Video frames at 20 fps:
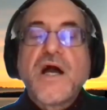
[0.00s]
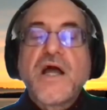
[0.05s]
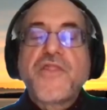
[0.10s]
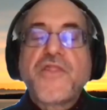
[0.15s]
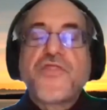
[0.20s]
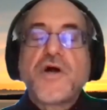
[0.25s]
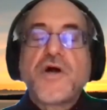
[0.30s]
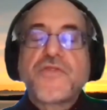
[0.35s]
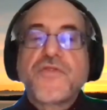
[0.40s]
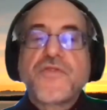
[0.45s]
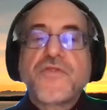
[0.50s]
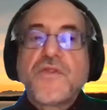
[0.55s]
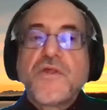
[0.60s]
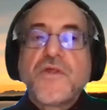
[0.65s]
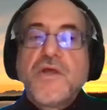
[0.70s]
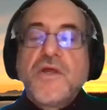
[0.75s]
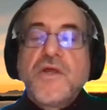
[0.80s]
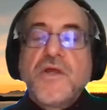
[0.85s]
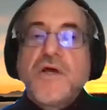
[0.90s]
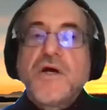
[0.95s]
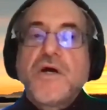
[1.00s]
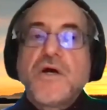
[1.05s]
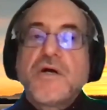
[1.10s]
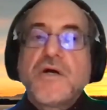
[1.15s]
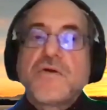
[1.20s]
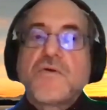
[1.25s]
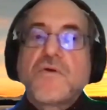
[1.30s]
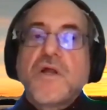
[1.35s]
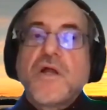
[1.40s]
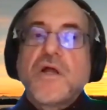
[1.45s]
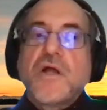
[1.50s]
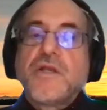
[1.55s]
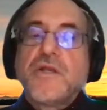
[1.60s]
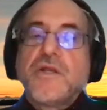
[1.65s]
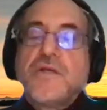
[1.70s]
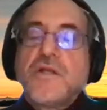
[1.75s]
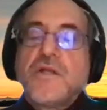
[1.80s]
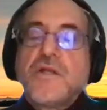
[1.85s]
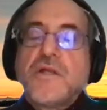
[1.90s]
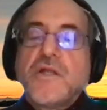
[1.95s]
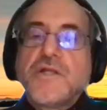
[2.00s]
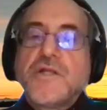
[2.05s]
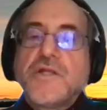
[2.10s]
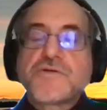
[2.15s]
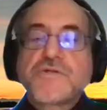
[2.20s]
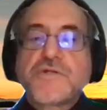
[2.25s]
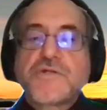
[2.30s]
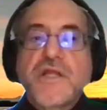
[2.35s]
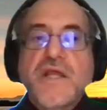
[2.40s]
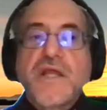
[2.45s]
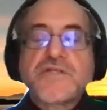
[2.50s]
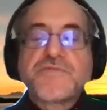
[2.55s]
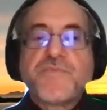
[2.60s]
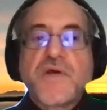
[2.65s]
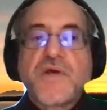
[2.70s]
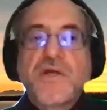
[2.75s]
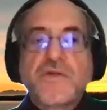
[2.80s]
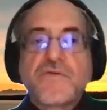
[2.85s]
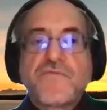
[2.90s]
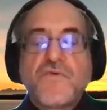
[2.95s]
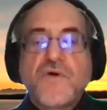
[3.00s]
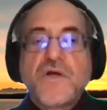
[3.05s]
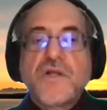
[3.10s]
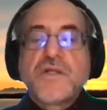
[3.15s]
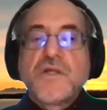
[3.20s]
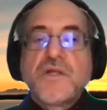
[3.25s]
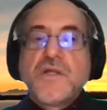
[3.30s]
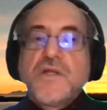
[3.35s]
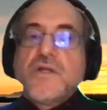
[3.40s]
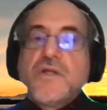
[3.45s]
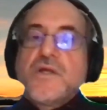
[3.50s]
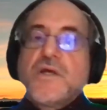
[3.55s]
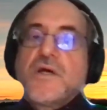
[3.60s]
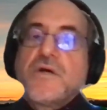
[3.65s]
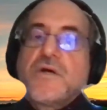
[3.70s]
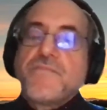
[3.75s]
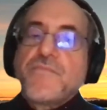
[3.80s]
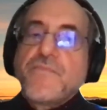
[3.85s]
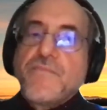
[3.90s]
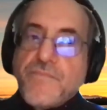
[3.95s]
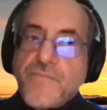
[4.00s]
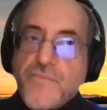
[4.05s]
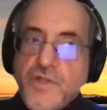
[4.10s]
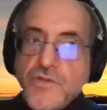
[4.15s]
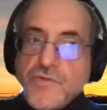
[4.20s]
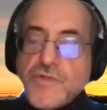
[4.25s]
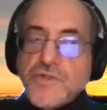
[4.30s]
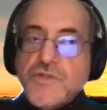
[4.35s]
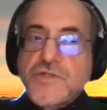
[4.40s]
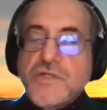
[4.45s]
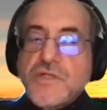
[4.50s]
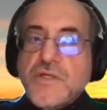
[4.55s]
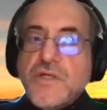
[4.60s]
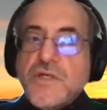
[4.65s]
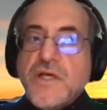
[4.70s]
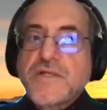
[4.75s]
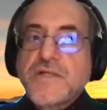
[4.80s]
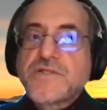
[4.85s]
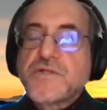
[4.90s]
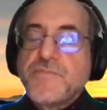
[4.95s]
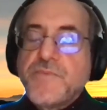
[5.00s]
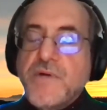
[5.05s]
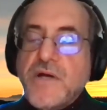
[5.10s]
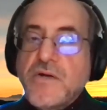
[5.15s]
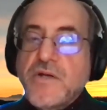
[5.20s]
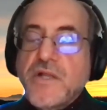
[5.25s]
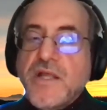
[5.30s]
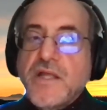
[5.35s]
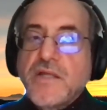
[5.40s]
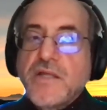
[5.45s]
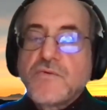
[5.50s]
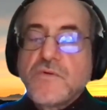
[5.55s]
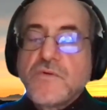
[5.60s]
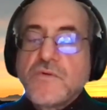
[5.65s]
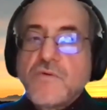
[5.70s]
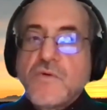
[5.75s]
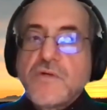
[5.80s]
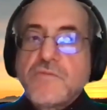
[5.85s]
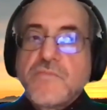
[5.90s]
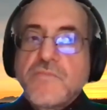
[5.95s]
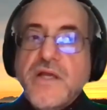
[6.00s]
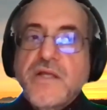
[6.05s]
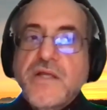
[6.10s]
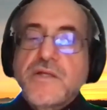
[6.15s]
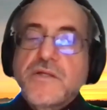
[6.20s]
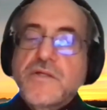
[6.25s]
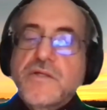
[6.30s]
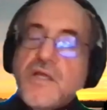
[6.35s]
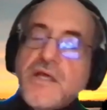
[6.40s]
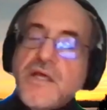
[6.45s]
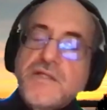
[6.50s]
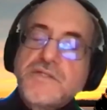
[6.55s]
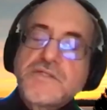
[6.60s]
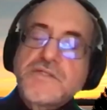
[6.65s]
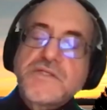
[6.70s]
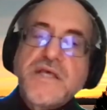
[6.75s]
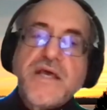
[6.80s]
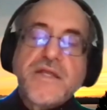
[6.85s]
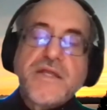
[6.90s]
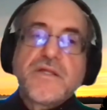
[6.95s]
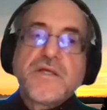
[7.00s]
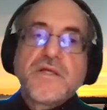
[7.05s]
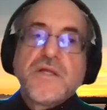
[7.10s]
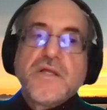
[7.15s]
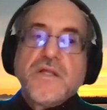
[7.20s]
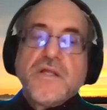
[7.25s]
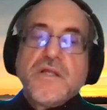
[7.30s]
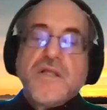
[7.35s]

I thought an interesting aspect of what you just asked about and what Mike had said